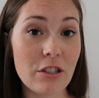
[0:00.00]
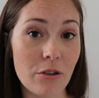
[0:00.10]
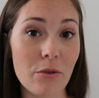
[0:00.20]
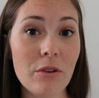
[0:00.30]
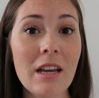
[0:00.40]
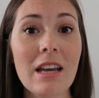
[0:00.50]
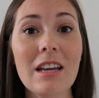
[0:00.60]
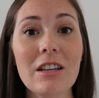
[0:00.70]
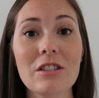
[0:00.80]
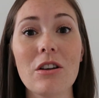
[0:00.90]
soon,
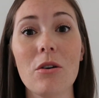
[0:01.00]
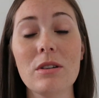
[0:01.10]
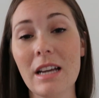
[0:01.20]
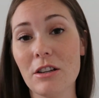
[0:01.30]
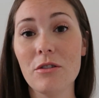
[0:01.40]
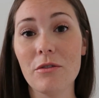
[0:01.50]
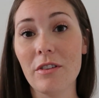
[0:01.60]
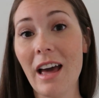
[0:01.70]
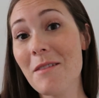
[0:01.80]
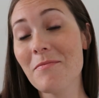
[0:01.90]
so stay tuned
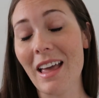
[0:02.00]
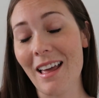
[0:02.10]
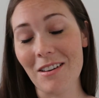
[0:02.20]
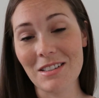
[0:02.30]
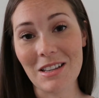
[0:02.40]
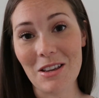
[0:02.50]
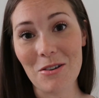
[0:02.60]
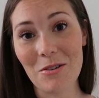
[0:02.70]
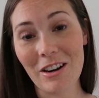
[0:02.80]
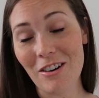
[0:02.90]
for that, and I'll see
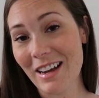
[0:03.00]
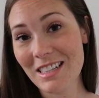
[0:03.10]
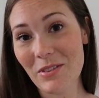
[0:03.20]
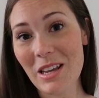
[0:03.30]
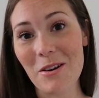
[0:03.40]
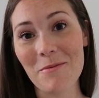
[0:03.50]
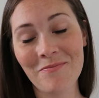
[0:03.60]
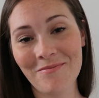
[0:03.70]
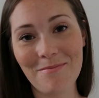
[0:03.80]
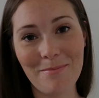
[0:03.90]
you in our next video.
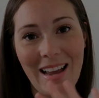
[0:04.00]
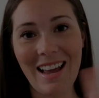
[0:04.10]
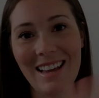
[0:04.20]
Bye